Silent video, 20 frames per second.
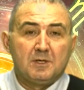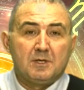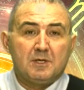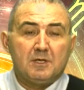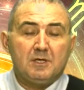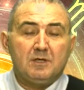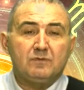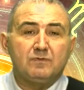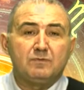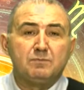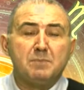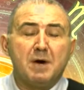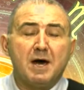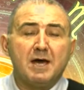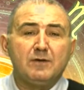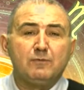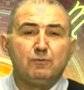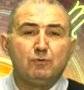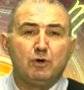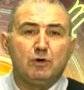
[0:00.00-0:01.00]
if
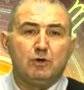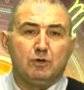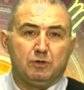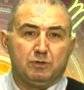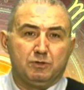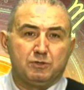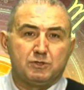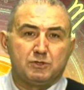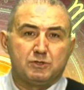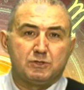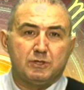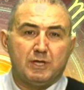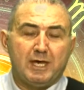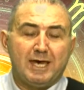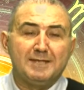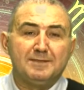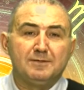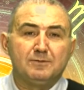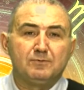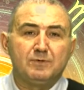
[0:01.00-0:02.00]
my words
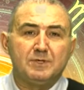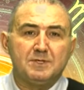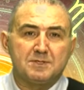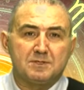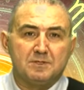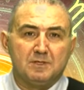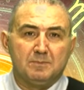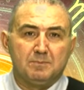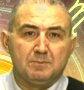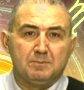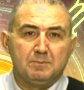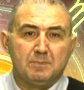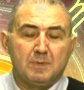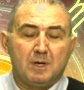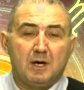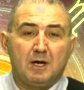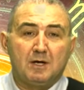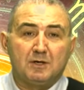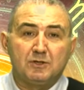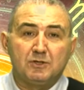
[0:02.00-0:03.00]
and the wisdom
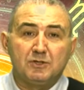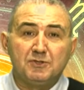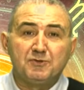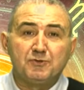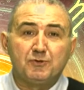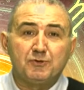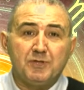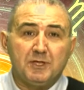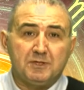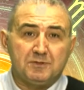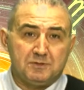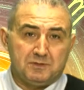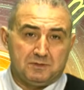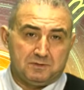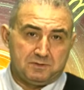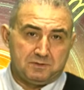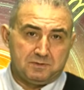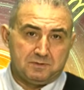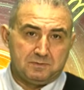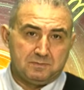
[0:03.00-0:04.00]
are
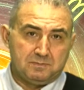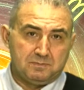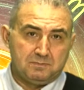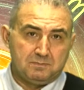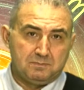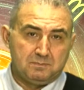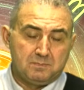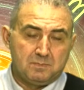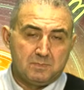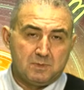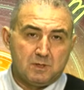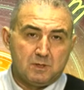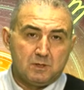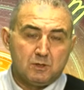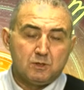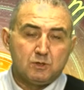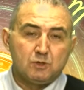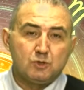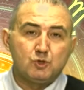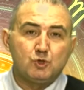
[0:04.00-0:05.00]
contradicted,
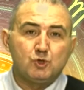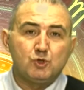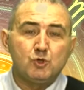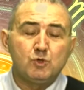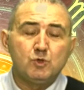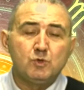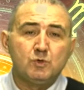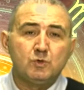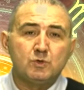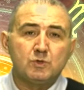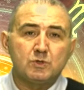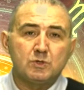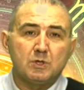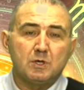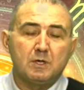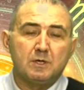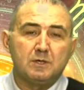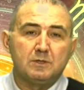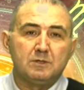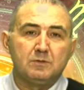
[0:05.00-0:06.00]
choose
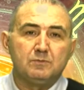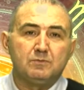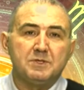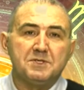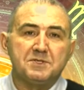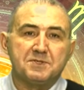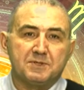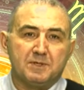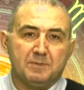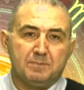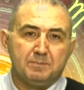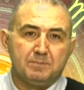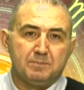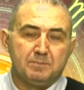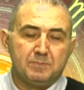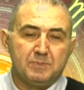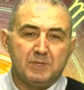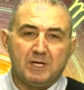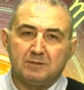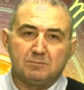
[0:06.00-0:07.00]
the wisdom,
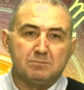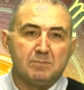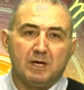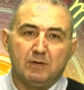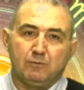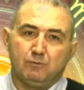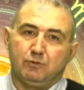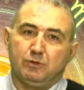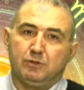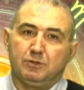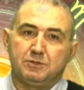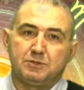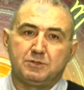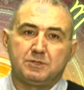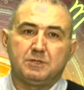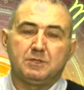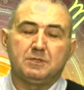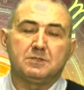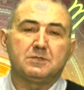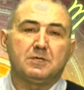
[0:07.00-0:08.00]
not my words,
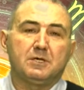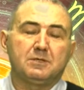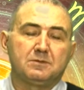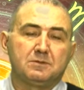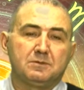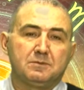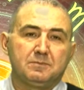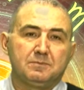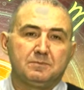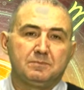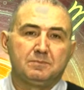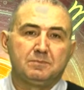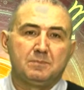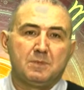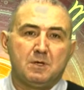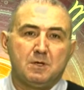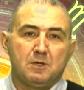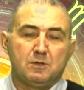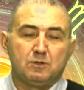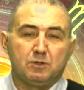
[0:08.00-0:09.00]
he said.
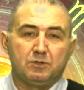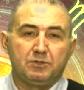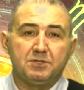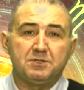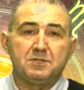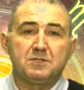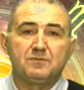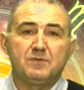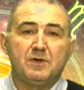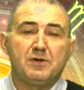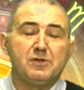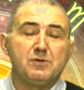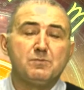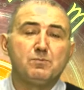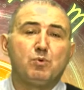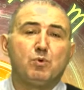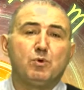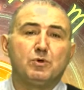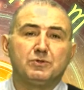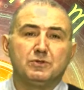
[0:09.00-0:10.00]
So this is a very
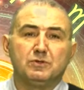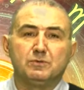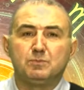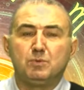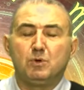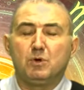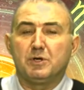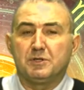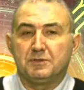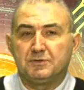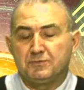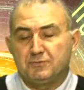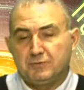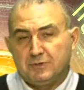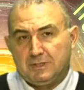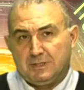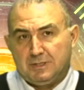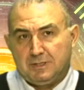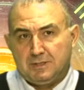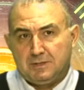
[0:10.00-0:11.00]
important point,
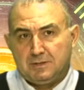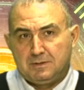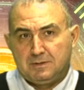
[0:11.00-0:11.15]
really.